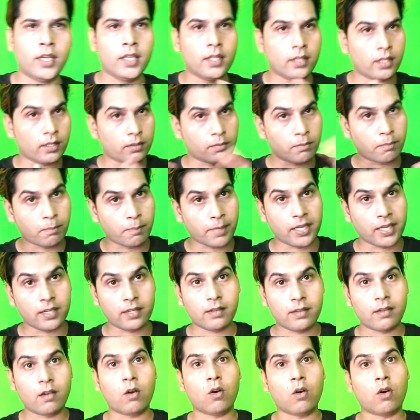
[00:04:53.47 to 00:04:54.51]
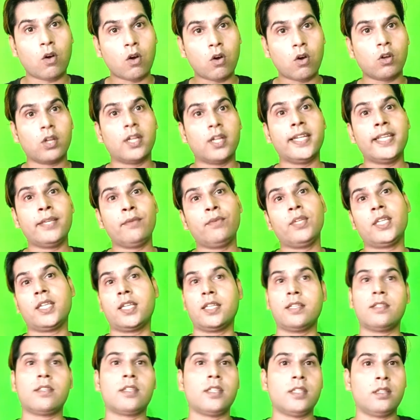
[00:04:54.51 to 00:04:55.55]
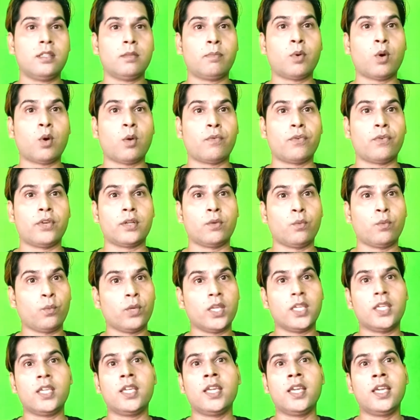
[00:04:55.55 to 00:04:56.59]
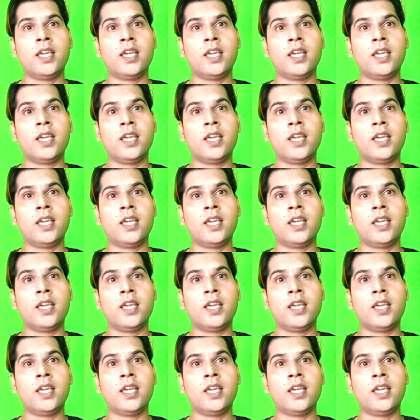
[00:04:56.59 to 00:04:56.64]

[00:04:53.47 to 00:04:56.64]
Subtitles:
That may only we can see the profit. We